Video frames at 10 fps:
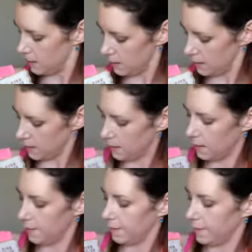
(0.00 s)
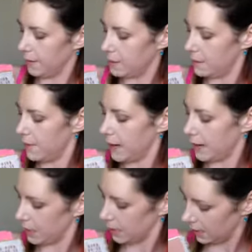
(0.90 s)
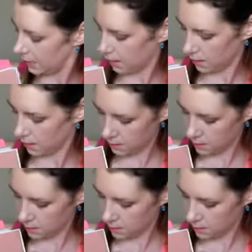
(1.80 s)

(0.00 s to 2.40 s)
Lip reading: And then there's a mat here.